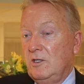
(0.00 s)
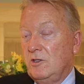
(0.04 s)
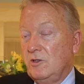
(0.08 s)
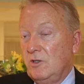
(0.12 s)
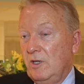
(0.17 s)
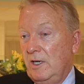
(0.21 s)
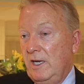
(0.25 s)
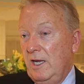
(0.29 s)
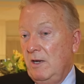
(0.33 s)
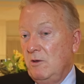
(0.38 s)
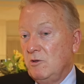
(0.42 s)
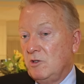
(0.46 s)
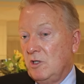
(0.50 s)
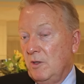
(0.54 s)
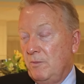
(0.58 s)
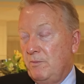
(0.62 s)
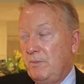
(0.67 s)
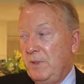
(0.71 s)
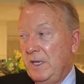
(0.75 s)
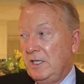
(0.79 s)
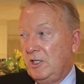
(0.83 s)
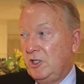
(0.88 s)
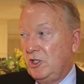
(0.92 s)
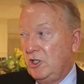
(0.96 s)
So that was a
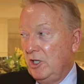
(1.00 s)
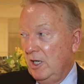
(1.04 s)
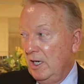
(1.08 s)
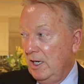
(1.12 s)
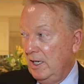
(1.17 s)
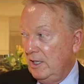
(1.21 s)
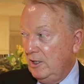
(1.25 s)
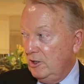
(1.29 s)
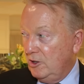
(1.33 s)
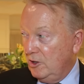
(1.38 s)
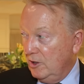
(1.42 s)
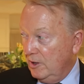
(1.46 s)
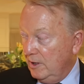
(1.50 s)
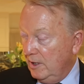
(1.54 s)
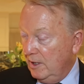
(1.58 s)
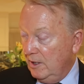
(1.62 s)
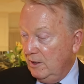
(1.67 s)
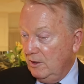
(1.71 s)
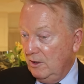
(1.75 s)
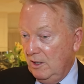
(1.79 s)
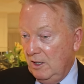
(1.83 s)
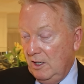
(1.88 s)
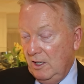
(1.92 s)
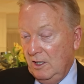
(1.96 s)
big change, and
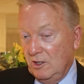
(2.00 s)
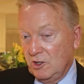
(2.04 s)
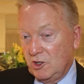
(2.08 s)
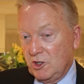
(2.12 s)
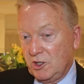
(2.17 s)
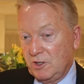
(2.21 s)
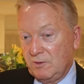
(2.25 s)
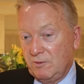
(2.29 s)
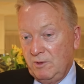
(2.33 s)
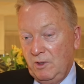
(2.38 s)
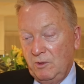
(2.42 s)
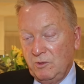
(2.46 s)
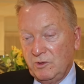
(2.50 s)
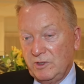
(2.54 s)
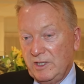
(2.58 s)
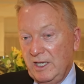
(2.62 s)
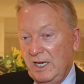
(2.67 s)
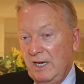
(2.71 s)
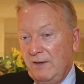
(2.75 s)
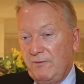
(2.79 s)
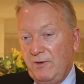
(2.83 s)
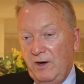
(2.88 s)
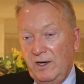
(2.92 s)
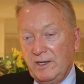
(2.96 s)
then I, I was
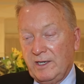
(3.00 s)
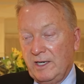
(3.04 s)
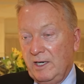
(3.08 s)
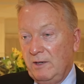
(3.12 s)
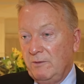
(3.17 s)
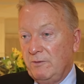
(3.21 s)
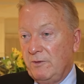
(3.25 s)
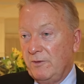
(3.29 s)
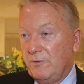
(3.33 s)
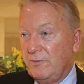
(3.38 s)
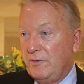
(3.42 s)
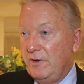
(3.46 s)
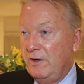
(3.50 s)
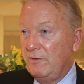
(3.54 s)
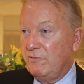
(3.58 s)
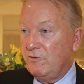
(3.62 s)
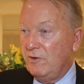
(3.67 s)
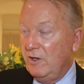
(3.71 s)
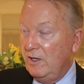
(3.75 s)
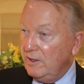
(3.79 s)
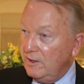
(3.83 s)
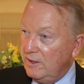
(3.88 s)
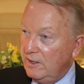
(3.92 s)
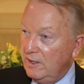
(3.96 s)
there for, I don't know,
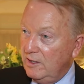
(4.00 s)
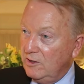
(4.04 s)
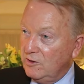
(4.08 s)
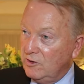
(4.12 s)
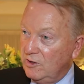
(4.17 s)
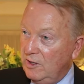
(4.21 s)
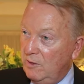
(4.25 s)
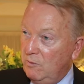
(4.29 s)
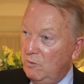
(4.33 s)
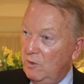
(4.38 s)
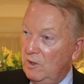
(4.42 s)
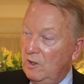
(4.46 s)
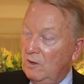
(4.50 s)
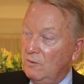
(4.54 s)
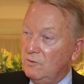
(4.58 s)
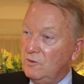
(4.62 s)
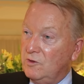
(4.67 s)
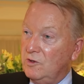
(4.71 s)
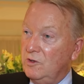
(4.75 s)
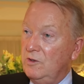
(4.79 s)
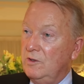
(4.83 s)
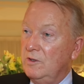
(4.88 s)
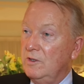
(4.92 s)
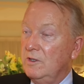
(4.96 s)
fifteen years, and then went off
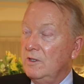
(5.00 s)
to